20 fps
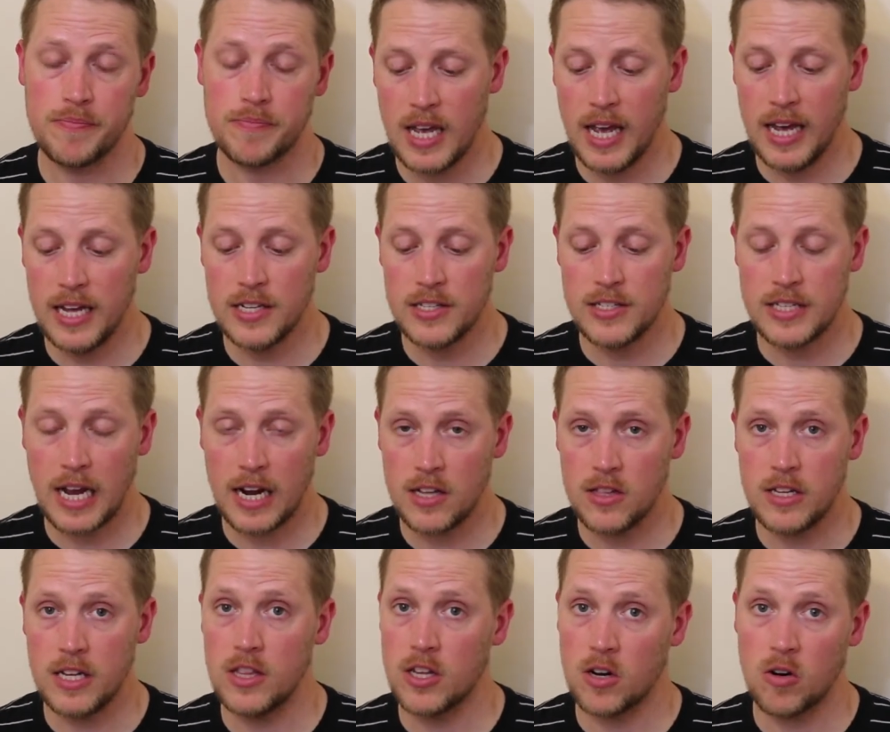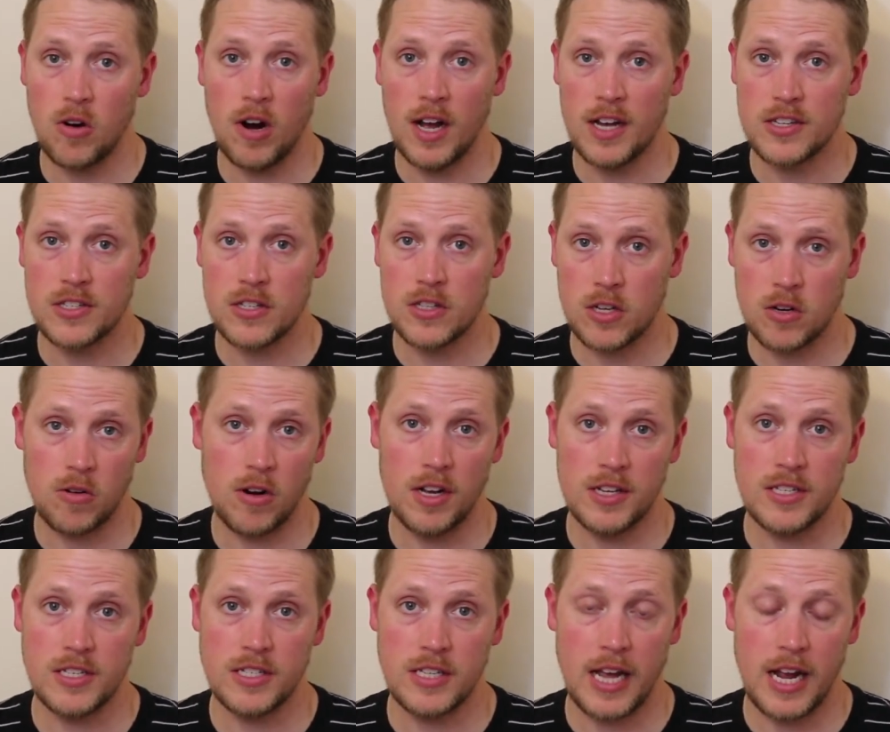And secondly, the crust. The
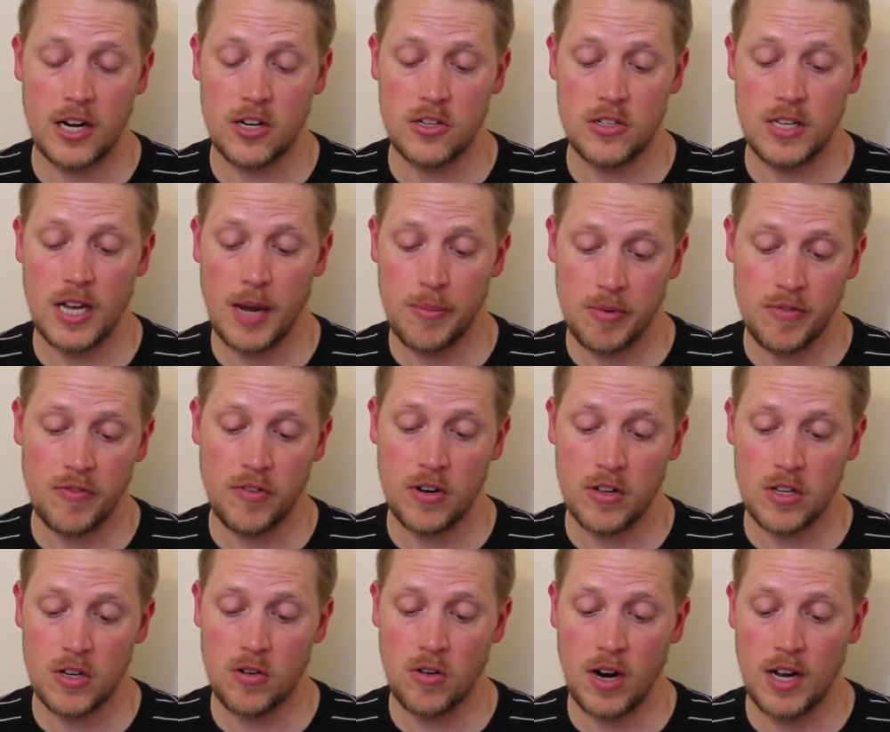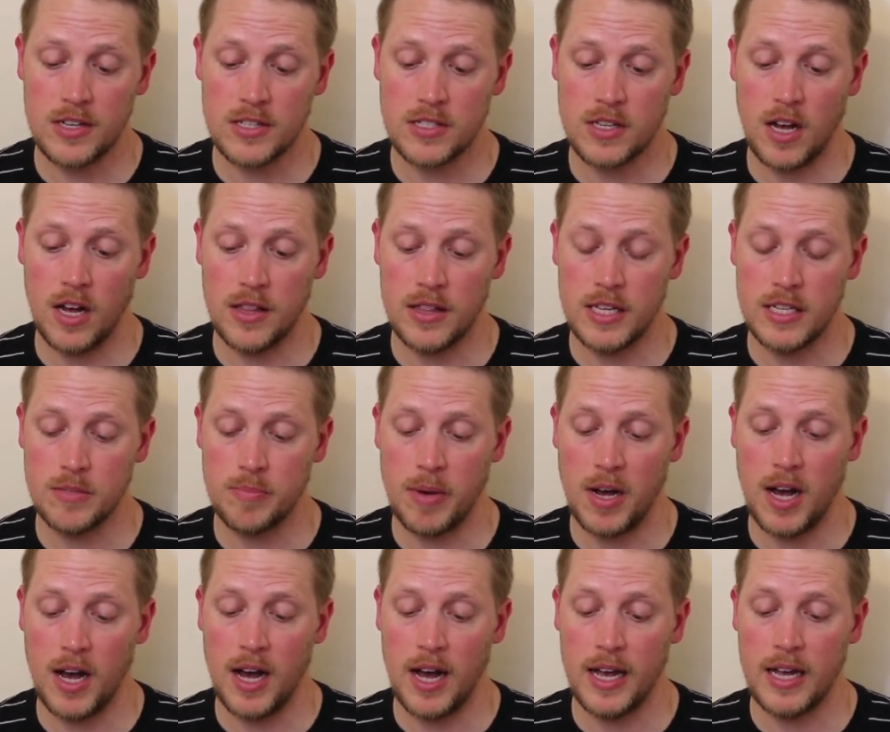crust is actually, I prefer the crust on this
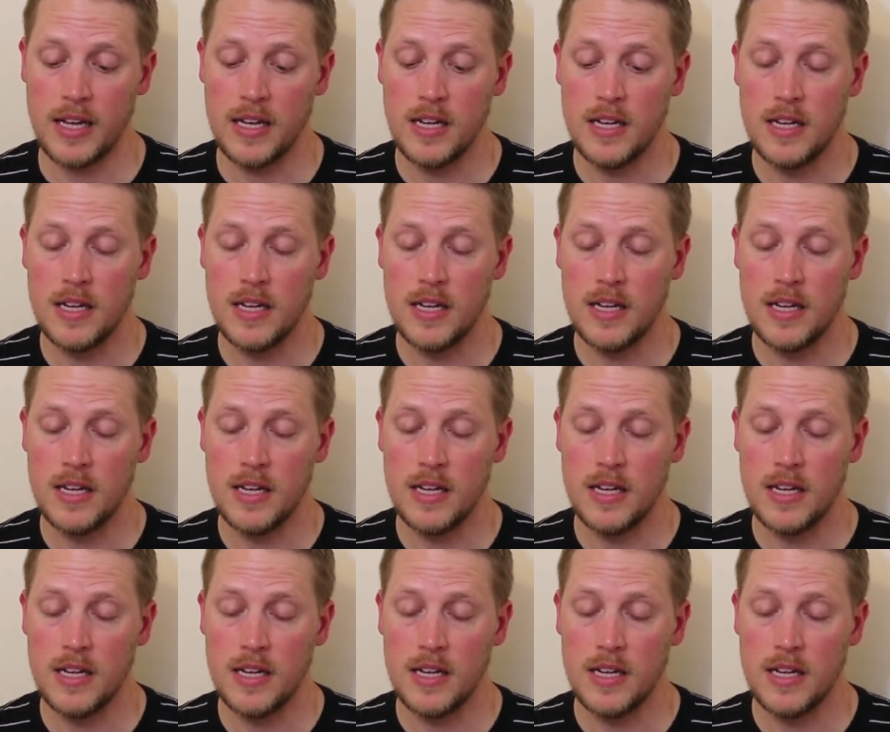pie